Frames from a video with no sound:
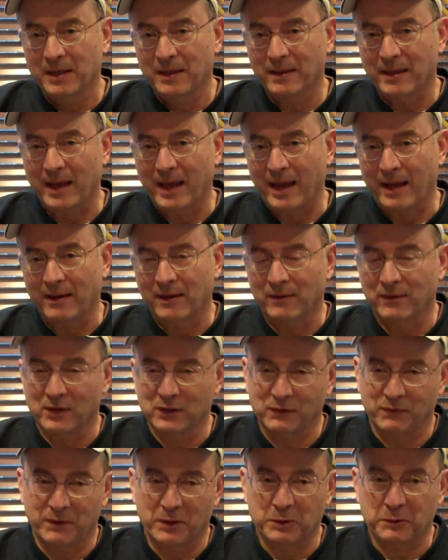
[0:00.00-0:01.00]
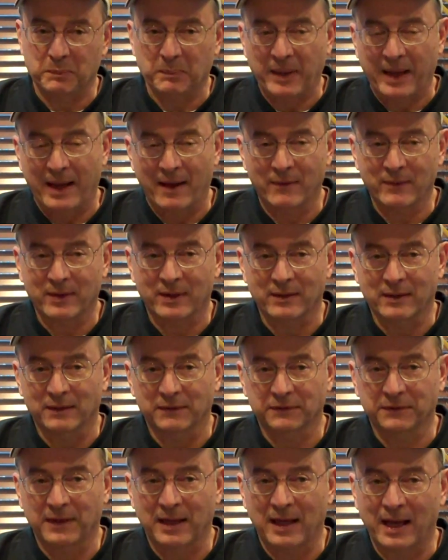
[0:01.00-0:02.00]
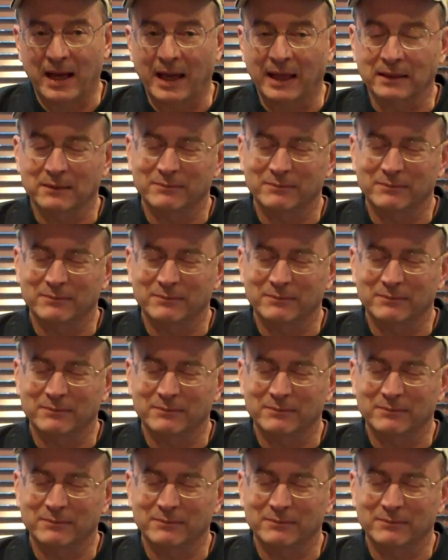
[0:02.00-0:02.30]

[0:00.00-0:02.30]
that this fish pounded the fly.